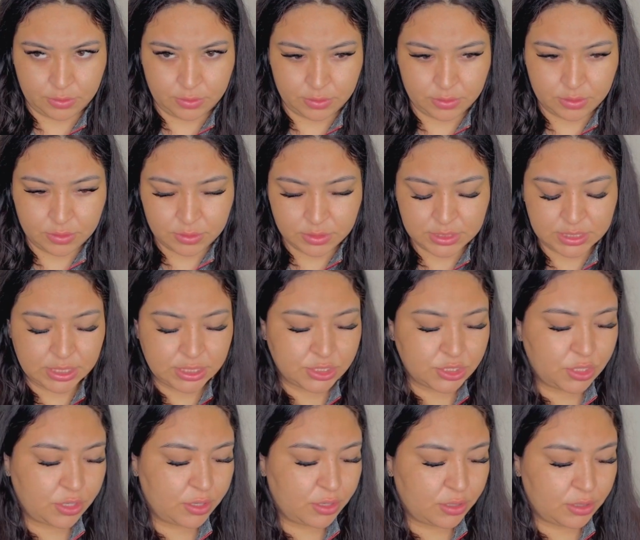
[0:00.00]
Oh, is that a
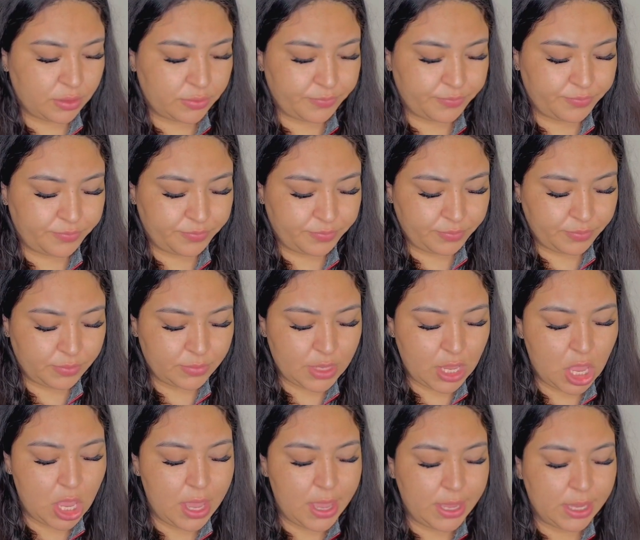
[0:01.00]
shirt?
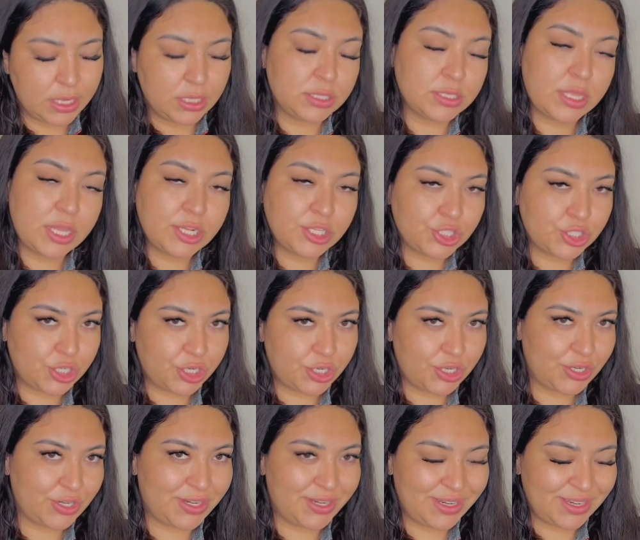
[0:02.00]
It's not a
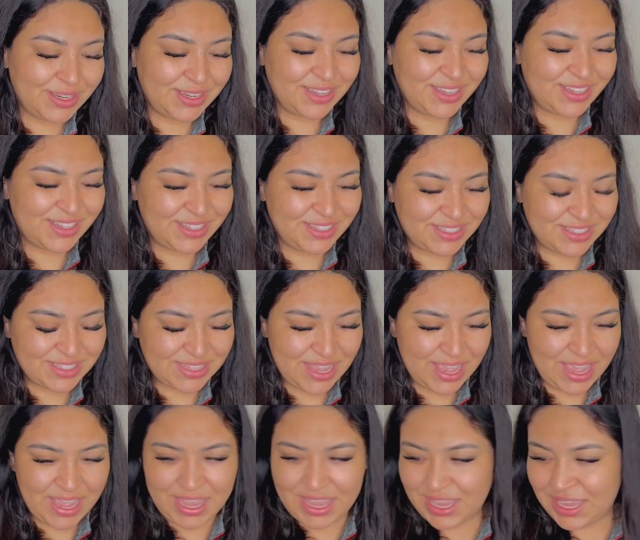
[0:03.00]
shirt. It's
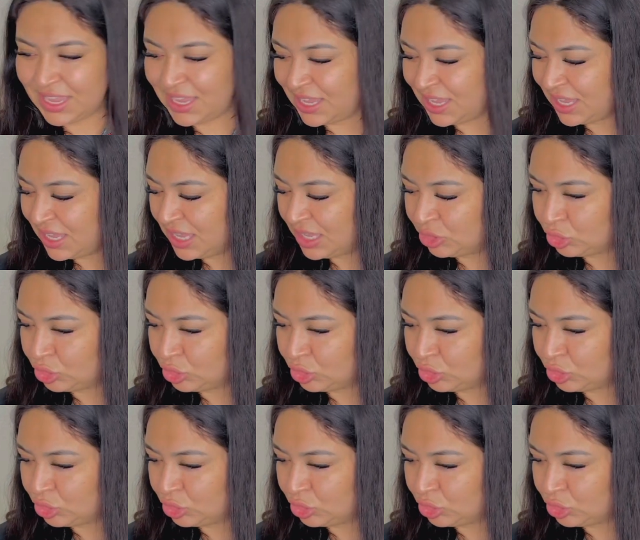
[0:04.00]
a